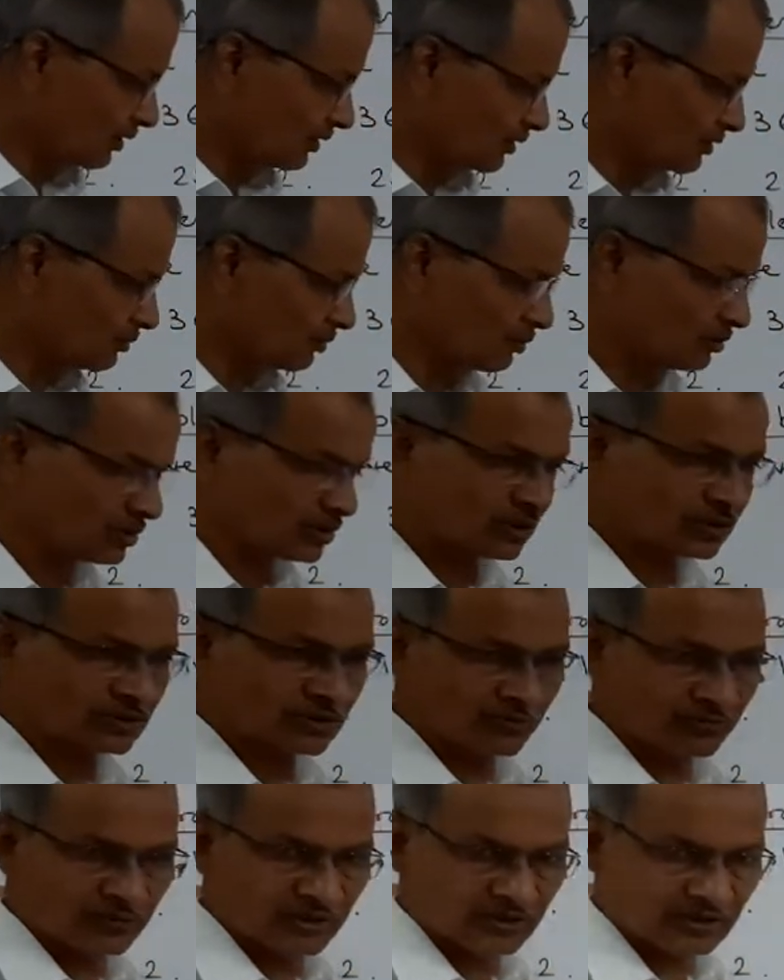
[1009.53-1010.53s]
the solutions
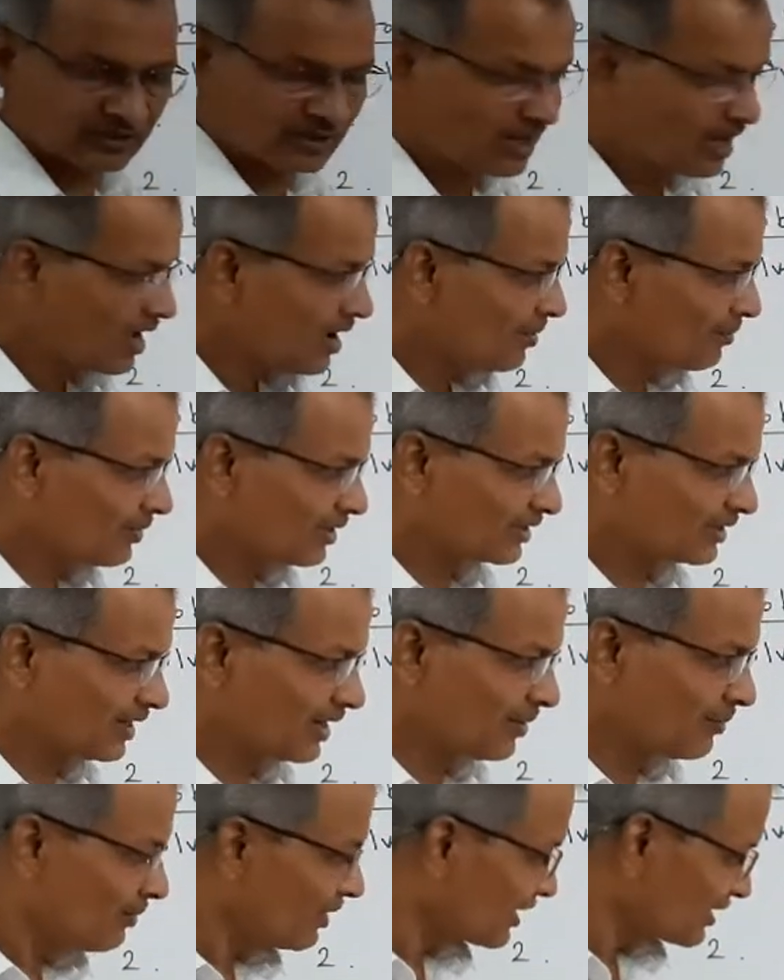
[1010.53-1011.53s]
of this. But the
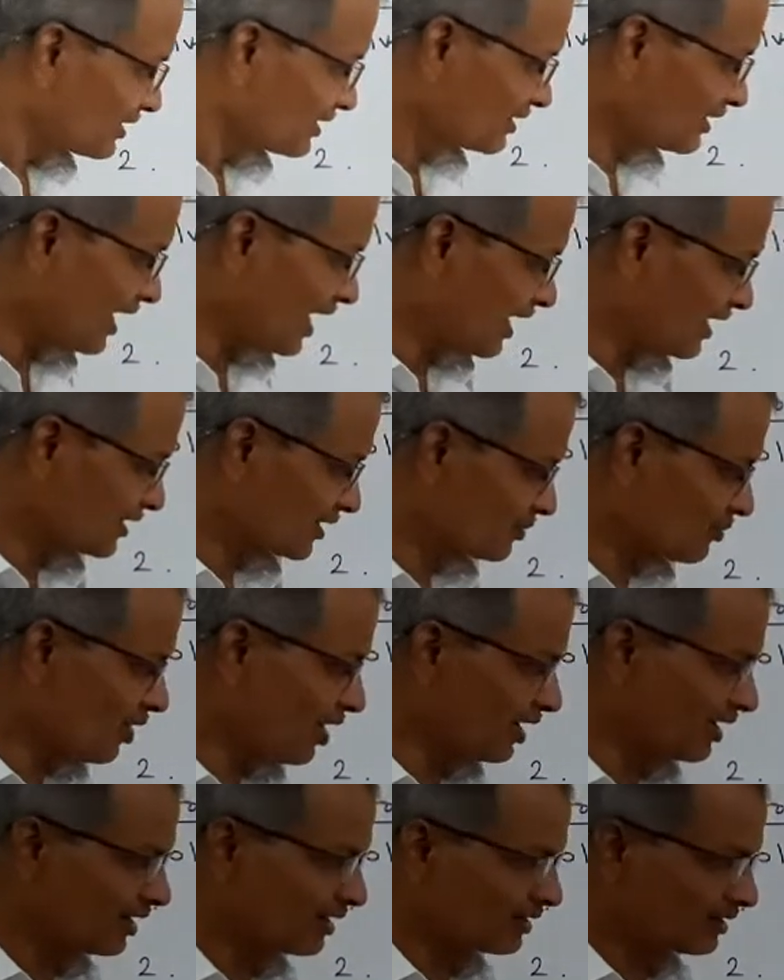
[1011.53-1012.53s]
numbers are
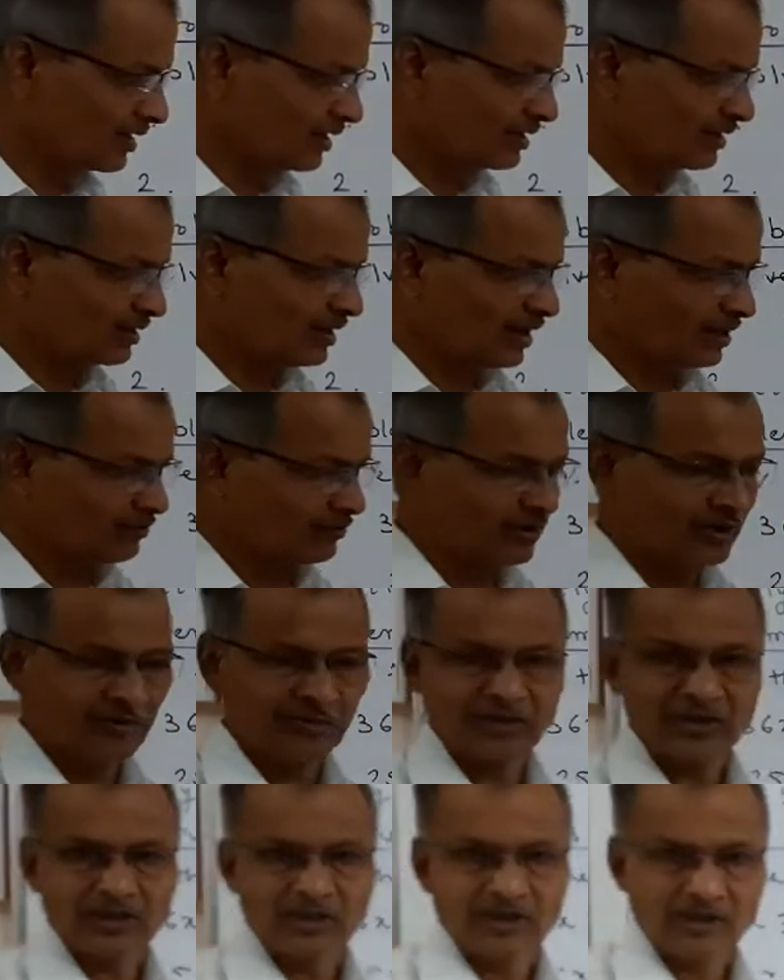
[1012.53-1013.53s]
smaller, then that will
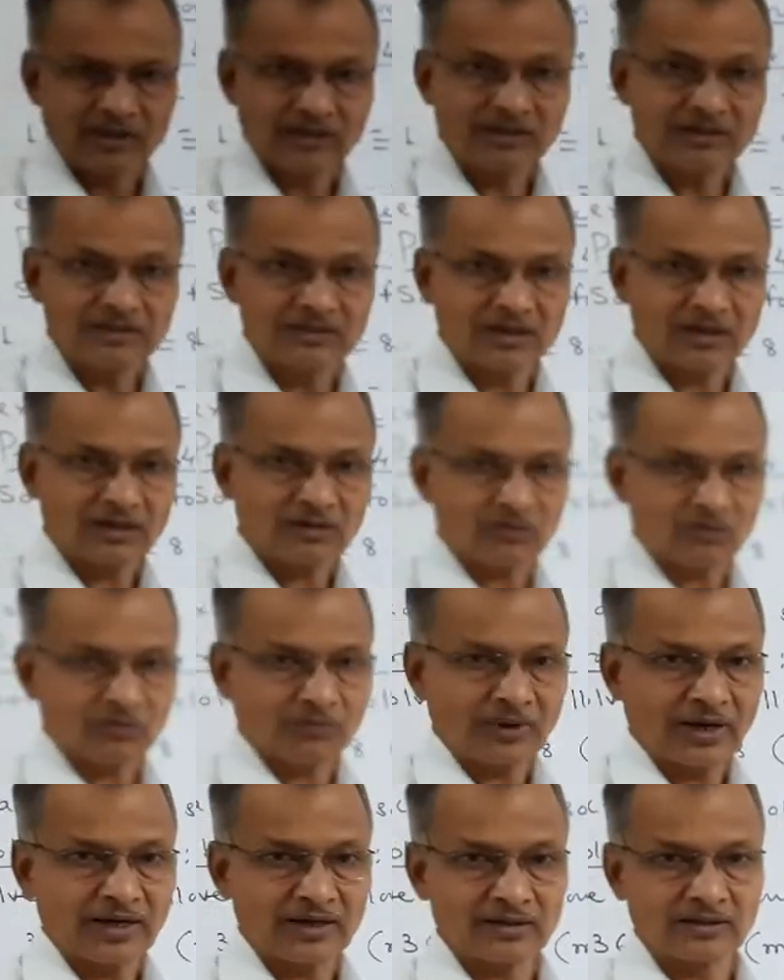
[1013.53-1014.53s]
be easier to
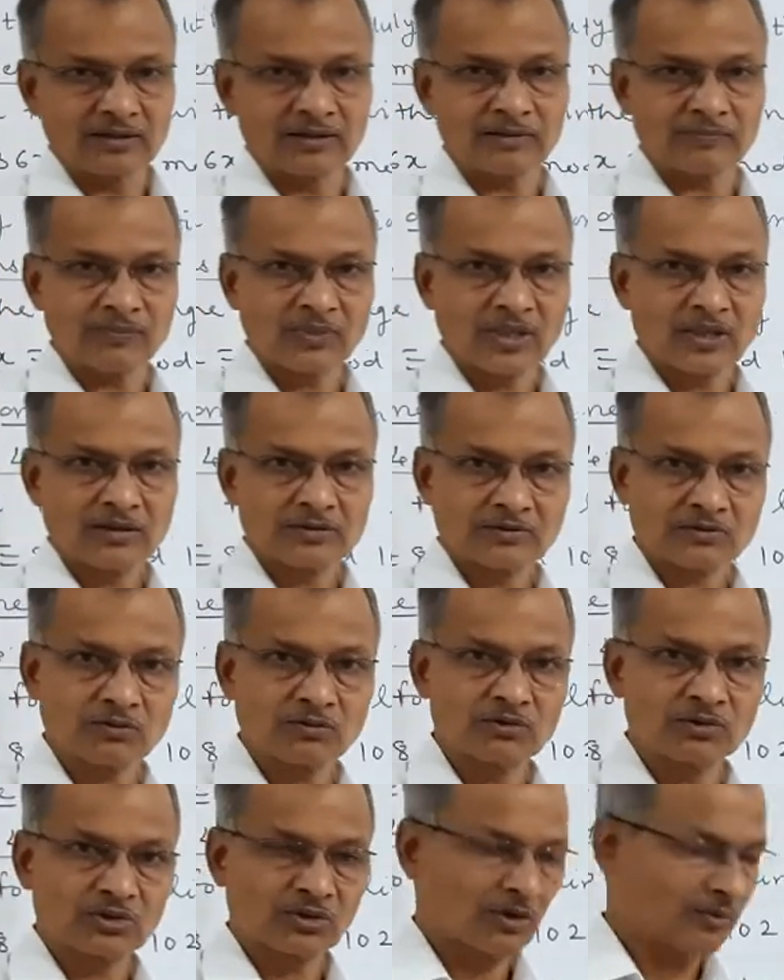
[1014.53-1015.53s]
find the
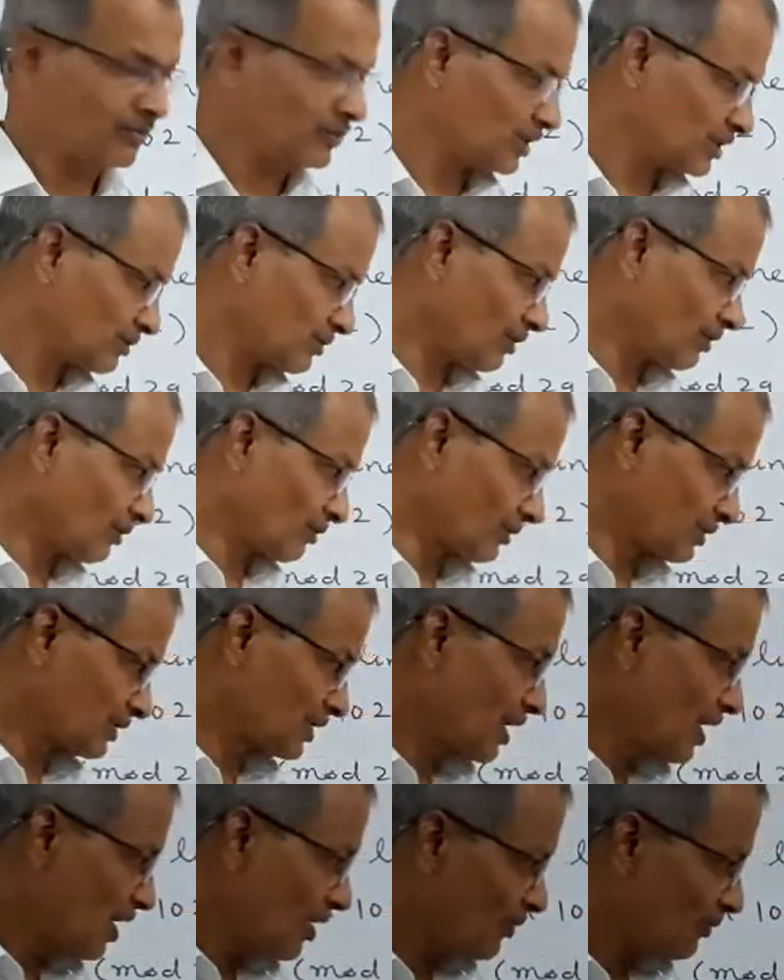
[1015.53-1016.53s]
solution of this congruence.
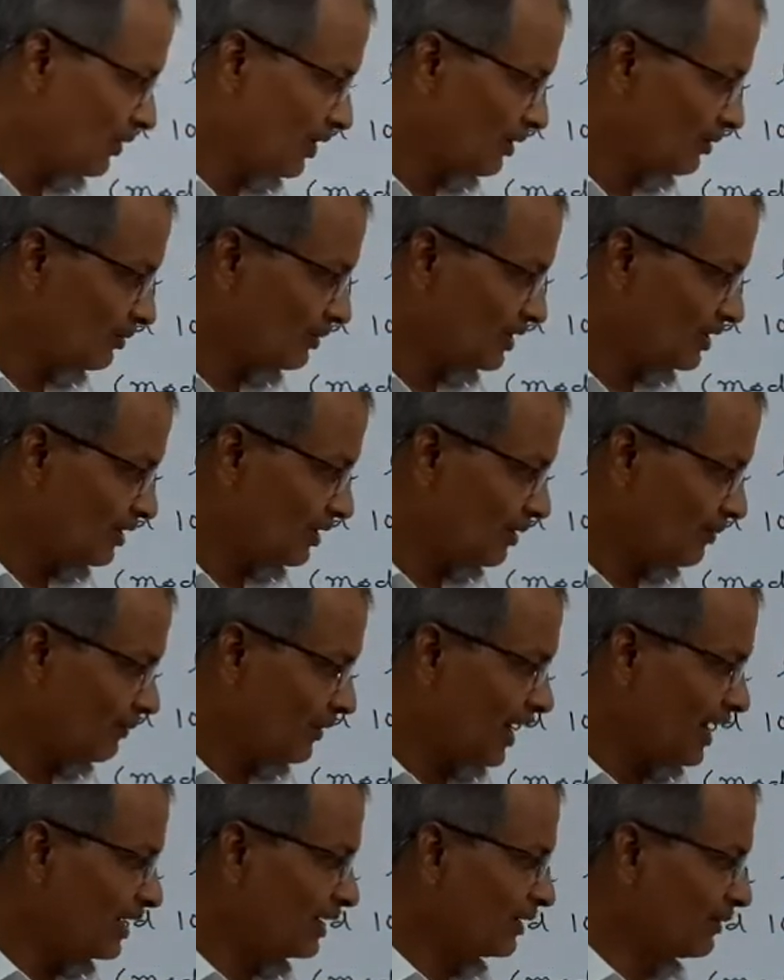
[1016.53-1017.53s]
We have to
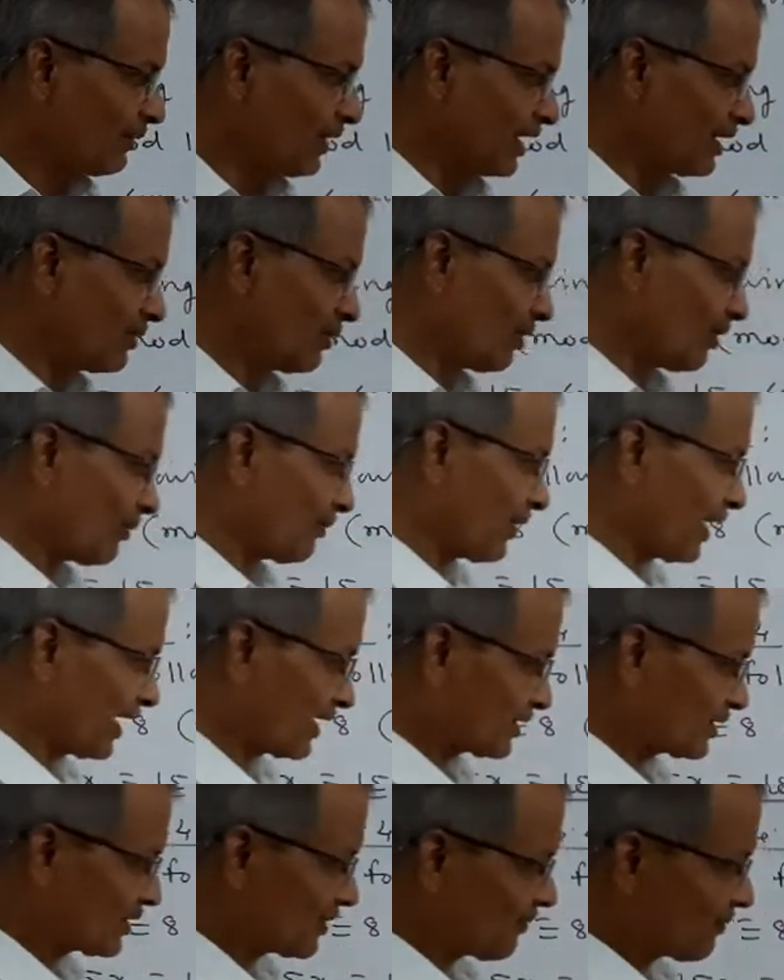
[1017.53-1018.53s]
find the value of
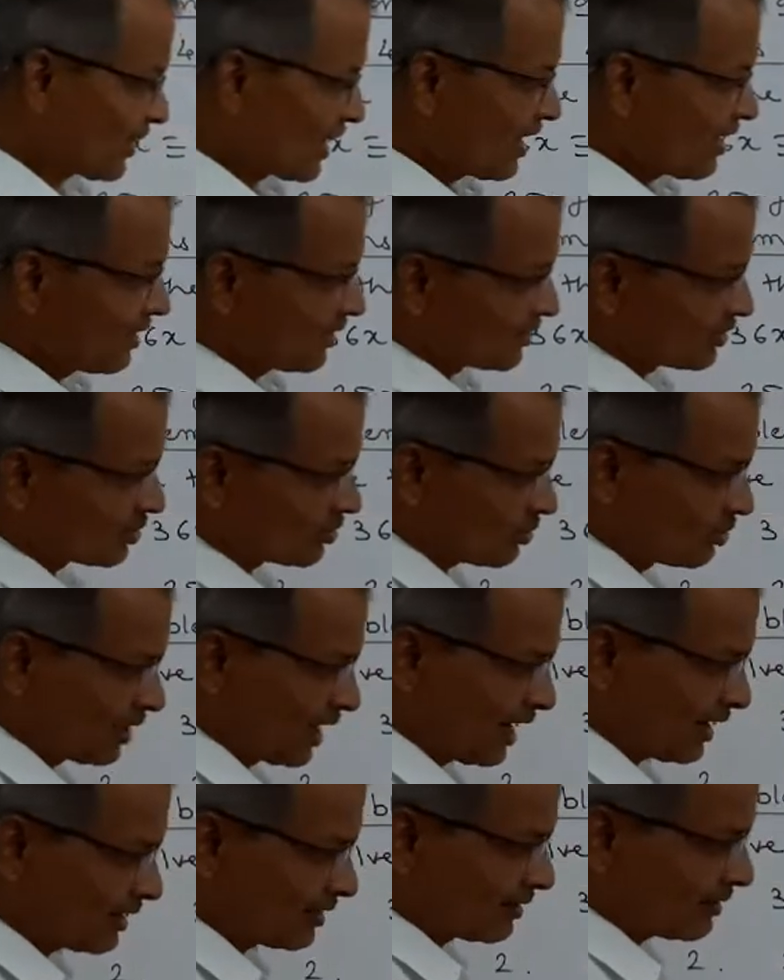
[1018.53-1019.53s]
x so
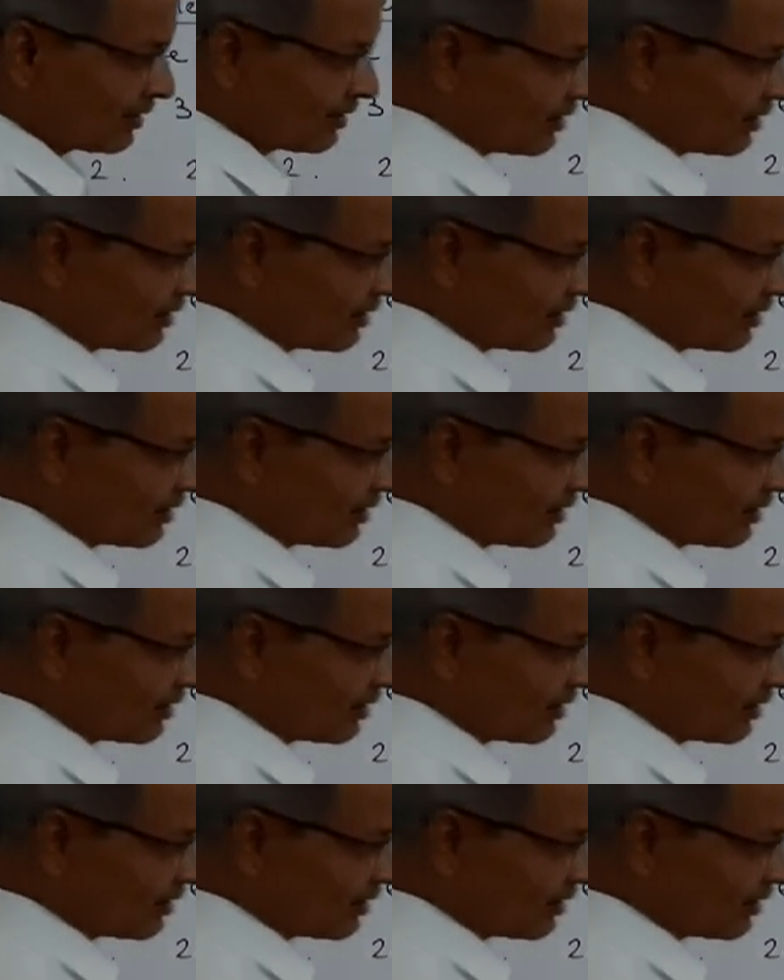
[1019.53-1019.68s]
that